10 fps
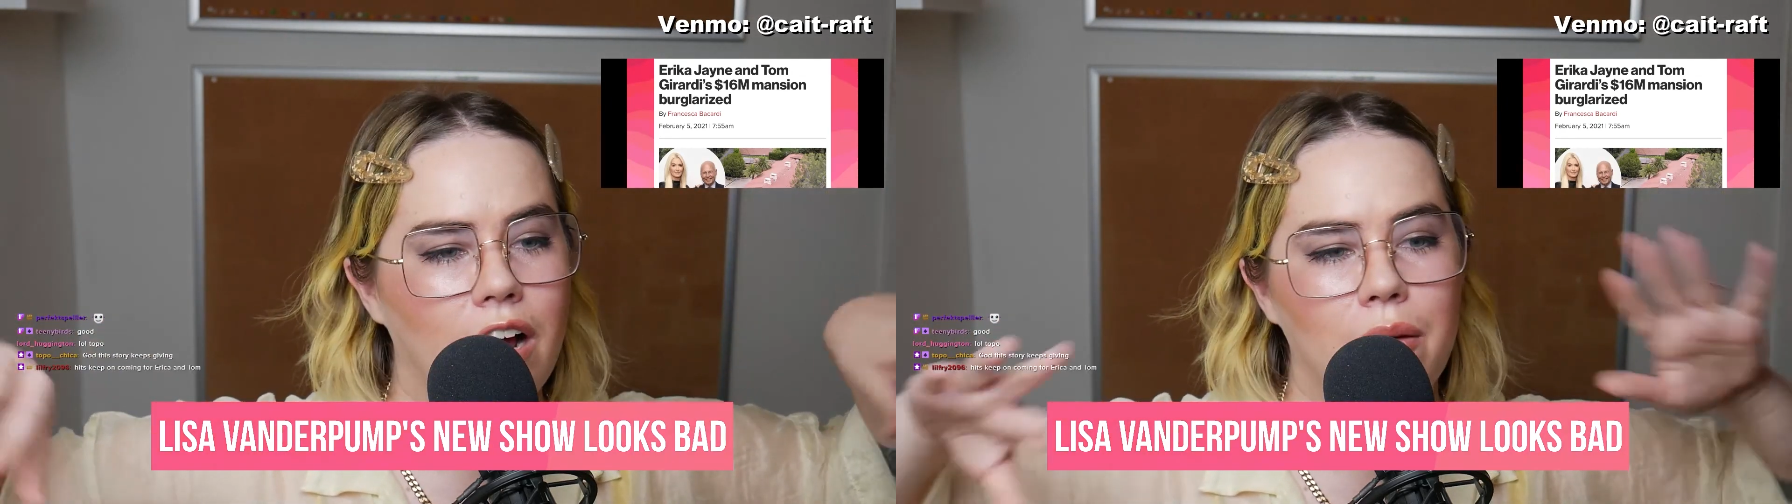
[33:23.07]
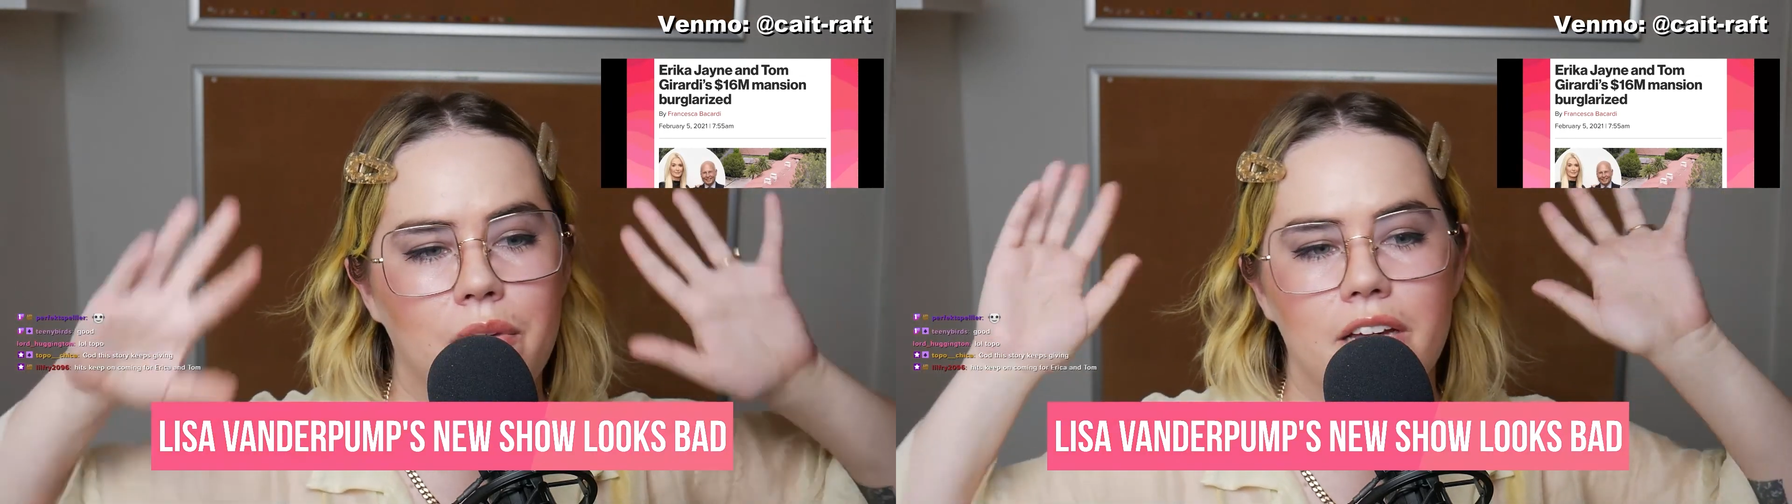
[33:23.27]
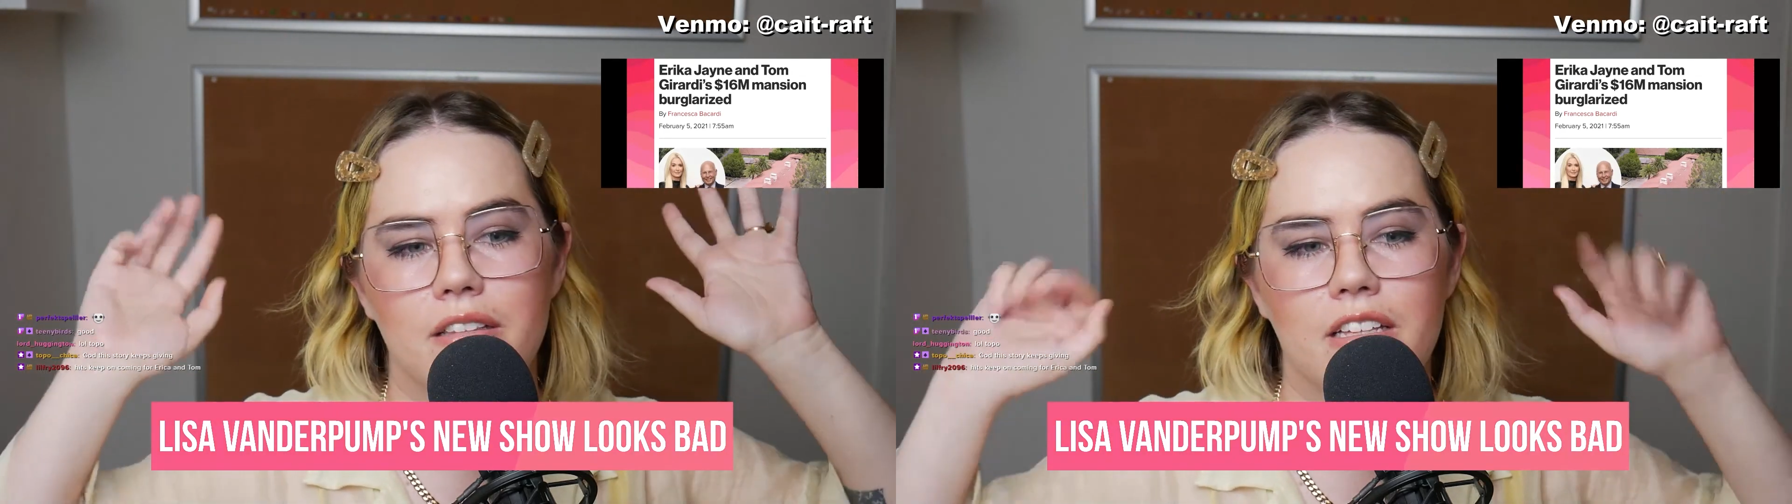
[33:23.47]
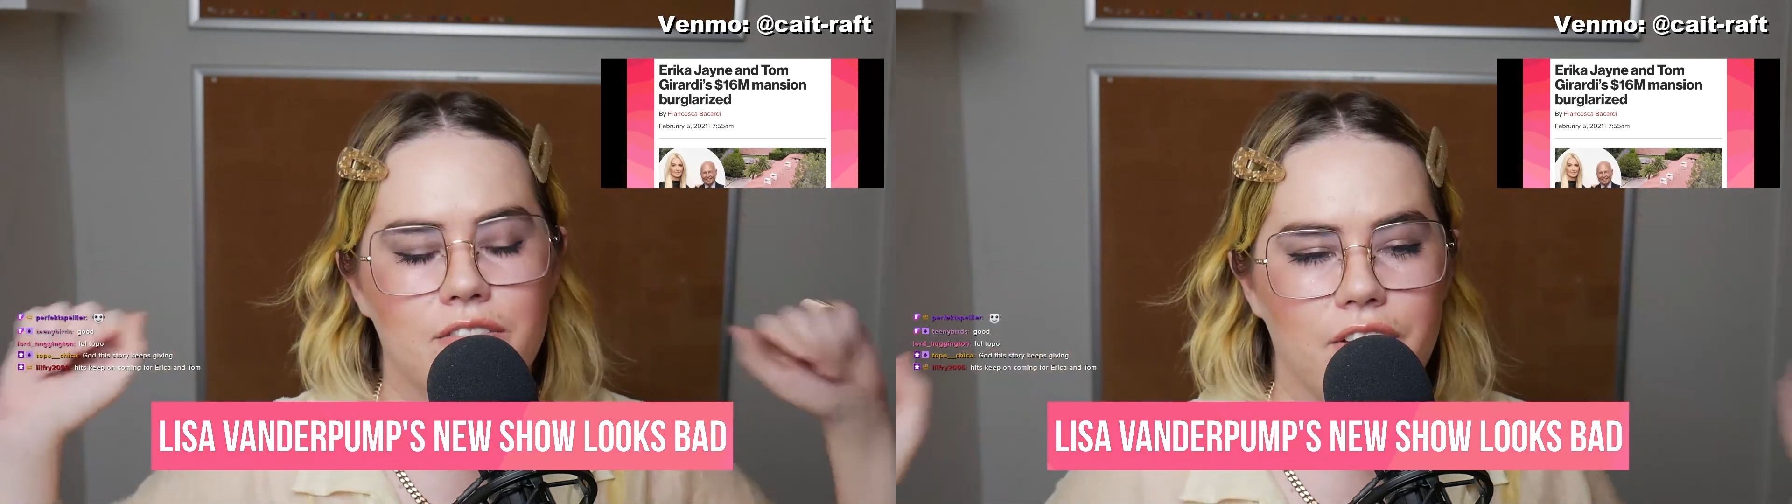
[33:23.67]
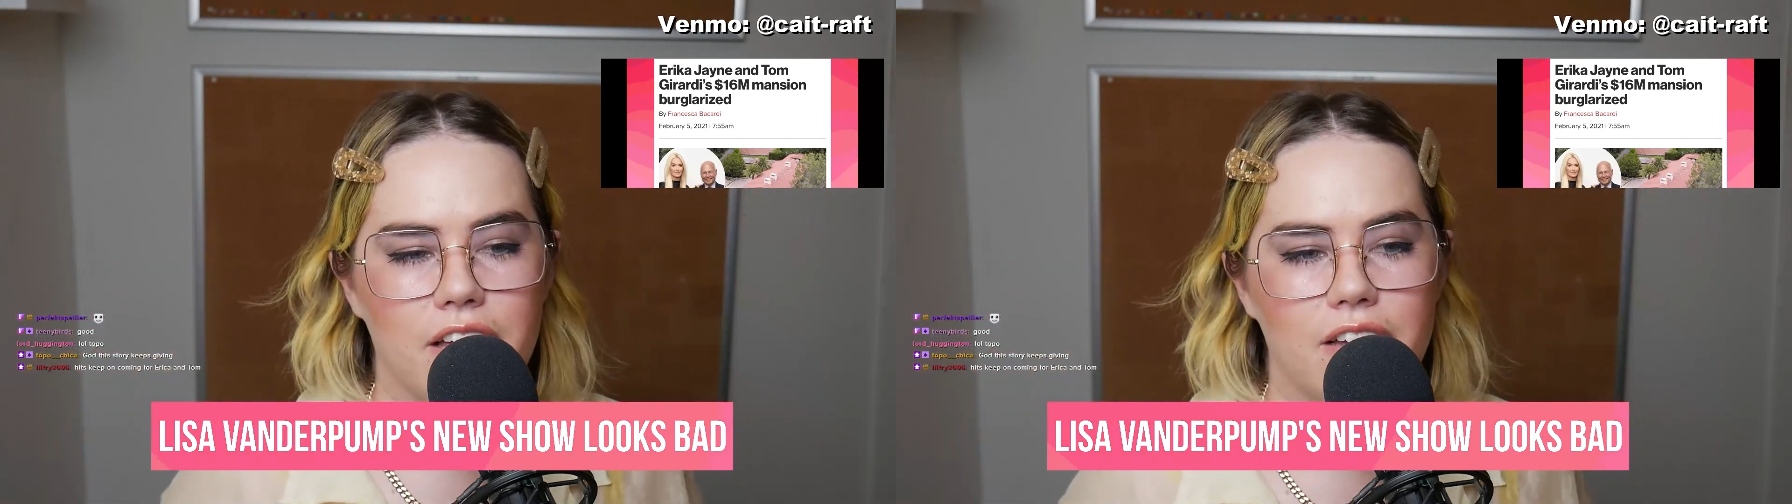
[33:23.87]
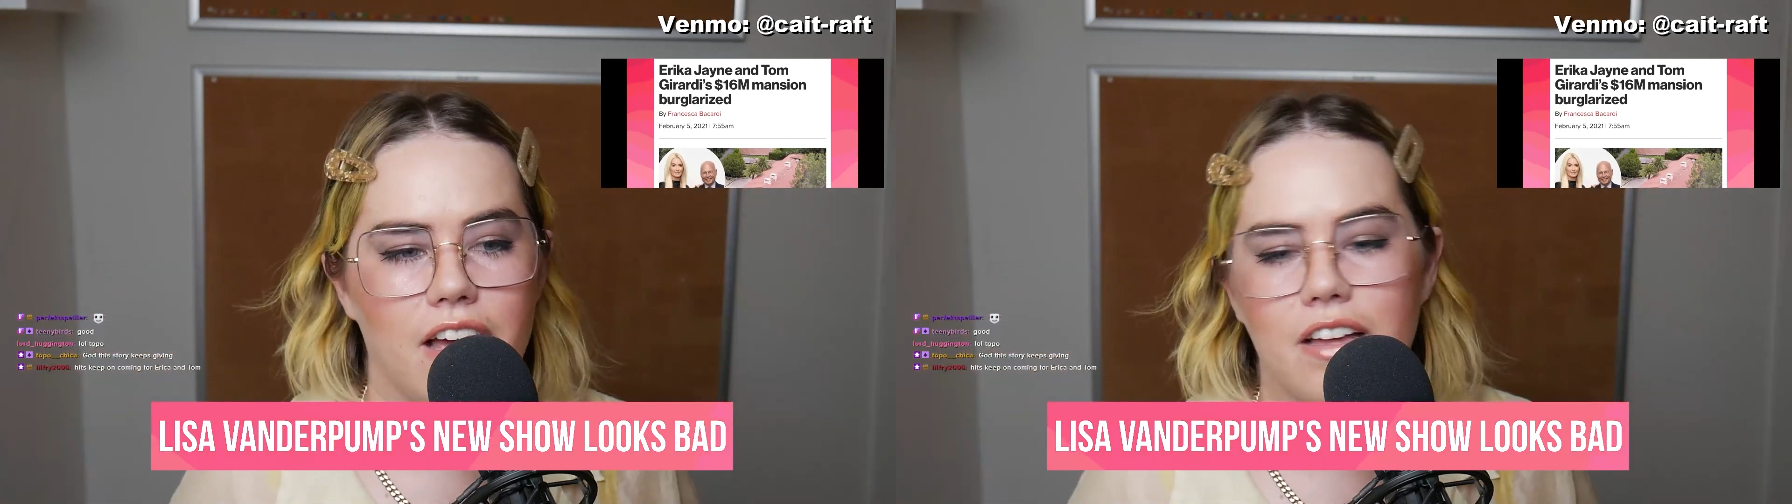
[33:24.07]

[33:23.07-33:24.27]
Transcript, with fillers: I'm like, that's fake.